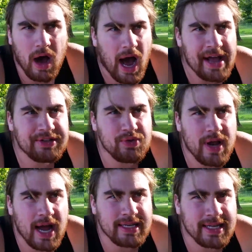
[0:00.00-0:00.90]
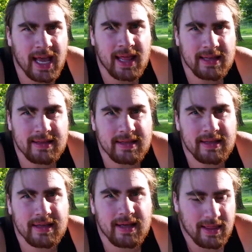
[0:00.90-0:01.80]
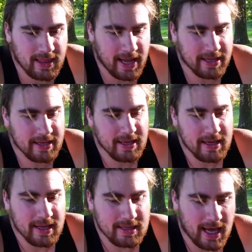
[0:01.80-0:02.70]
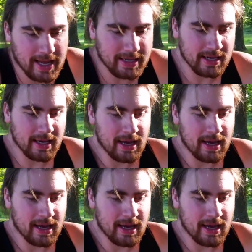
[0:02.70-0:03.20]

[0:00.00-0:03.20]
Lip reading: I do not get it. Like, the